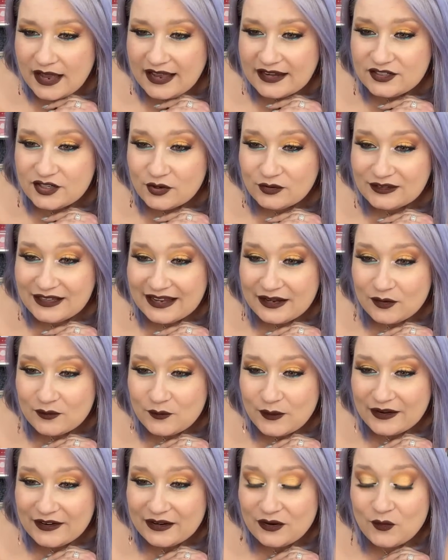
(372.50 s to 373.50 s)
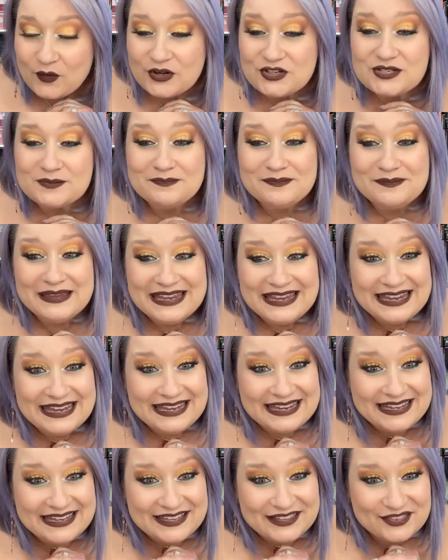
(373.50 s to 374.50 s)
don't like wearing orange. Me
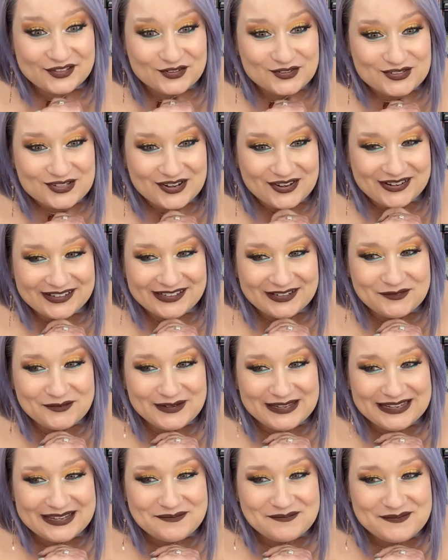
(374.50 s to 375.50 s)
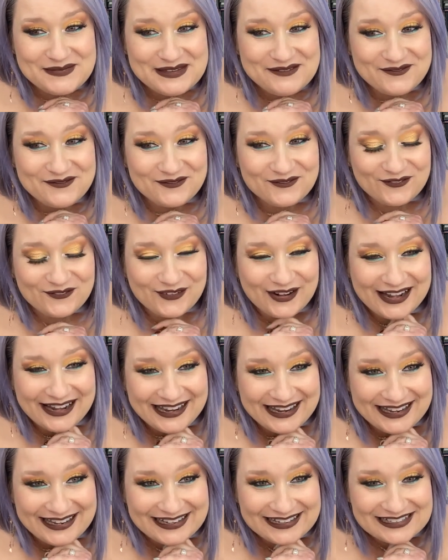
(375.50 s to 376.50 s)
either, Tanya. We can be
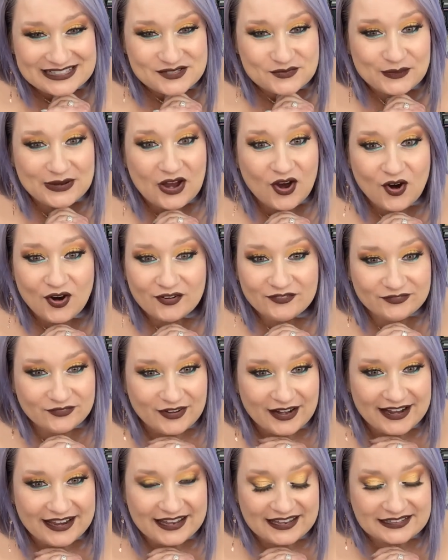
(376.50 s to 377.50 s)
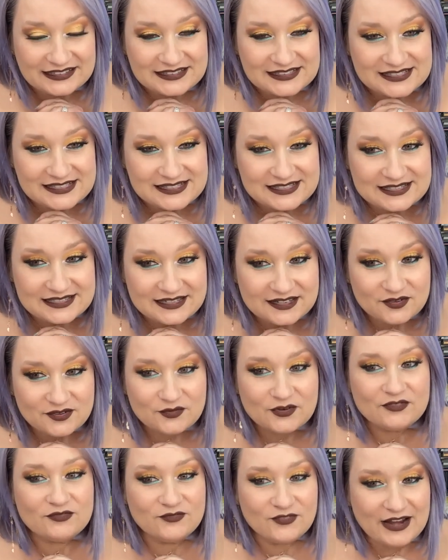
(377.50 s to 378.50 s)
friends. We are friends.
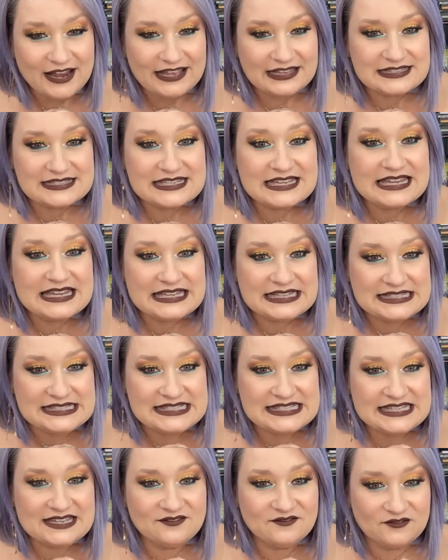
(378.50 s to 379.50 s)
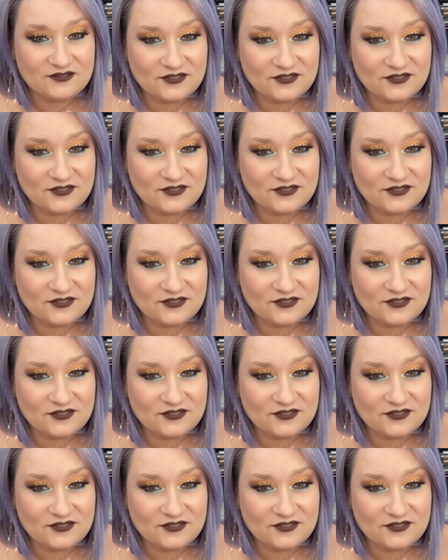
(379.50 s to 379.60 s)
We're friends. Instant